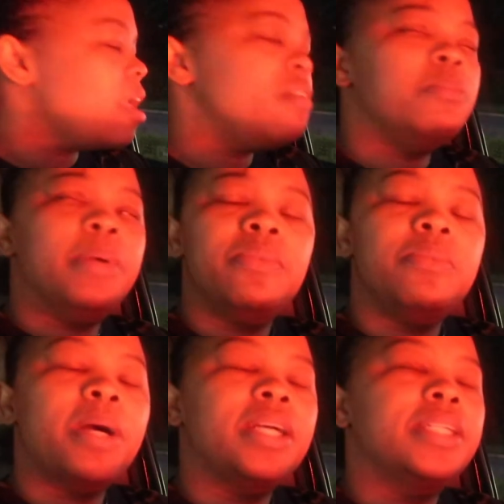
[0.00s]
I have a bet
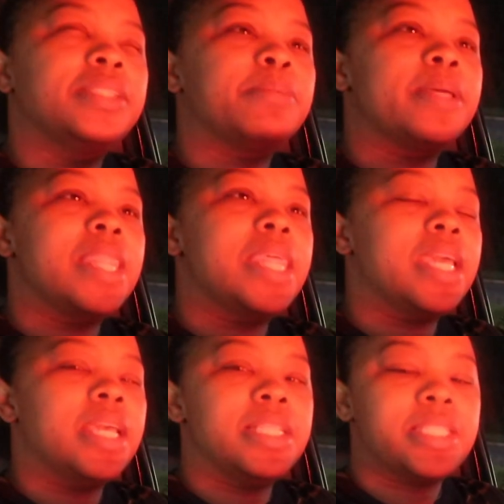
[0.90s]
with my husband
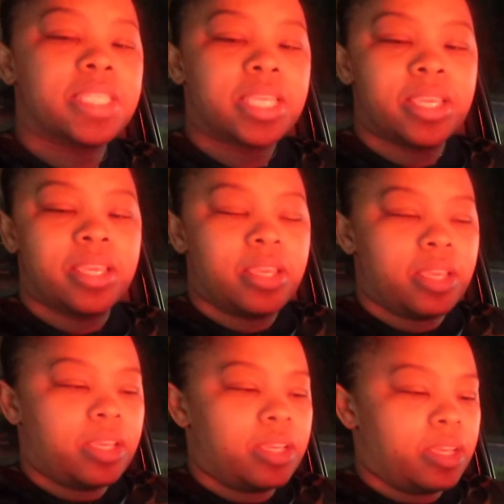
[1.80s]
that.
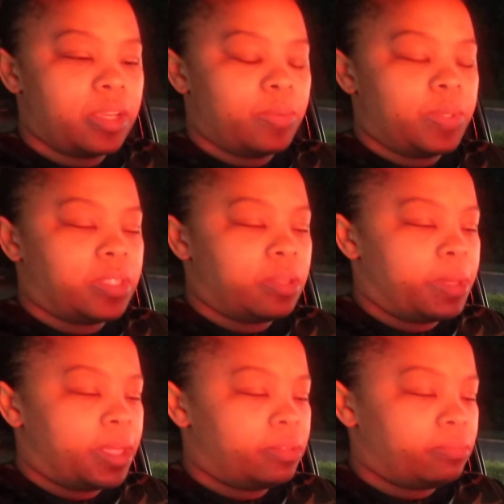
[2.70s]
What's the
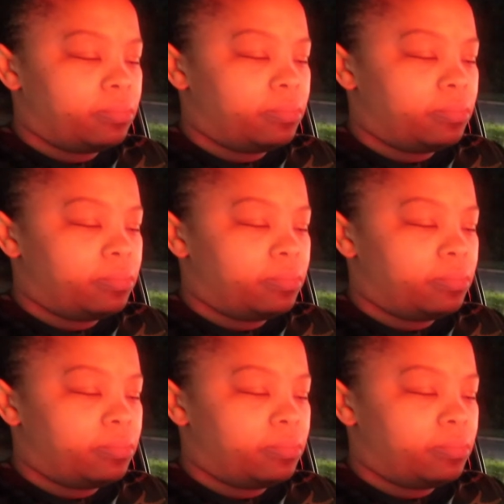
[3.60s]
bet?